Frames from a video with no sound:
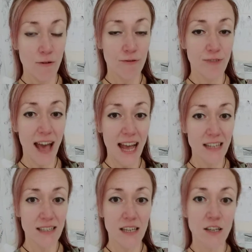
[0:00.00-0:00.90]

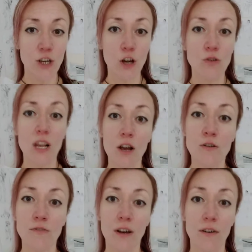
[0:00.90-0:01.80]
Fat goes
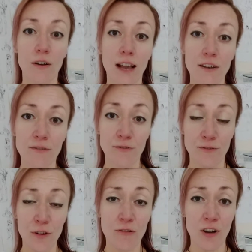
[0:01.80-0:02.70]
over
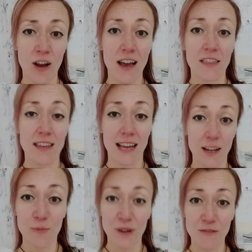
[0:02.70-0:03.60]
via the
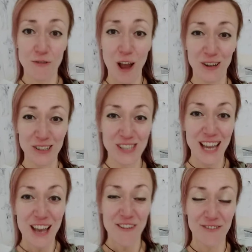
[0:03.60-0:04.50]
yellow brick road.
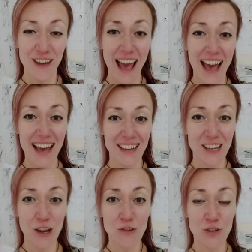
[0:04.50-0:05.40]
Fat
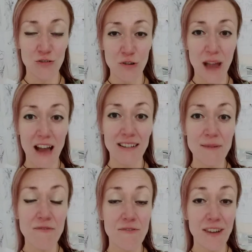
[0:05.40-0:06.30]
goes through our
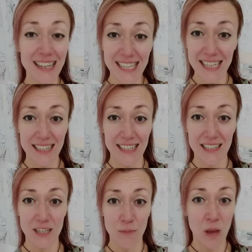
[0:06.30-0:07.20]
lymphatic
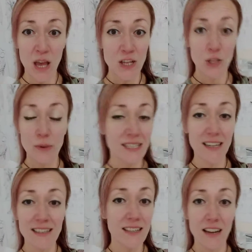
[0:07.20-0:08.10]
system. So it
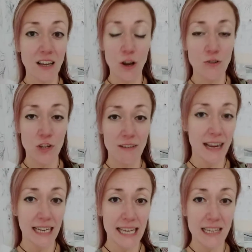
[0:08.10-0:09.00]
doesn't go
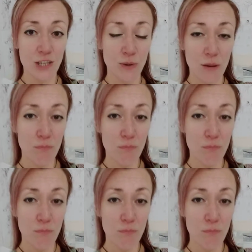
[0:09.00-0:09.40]
directly into our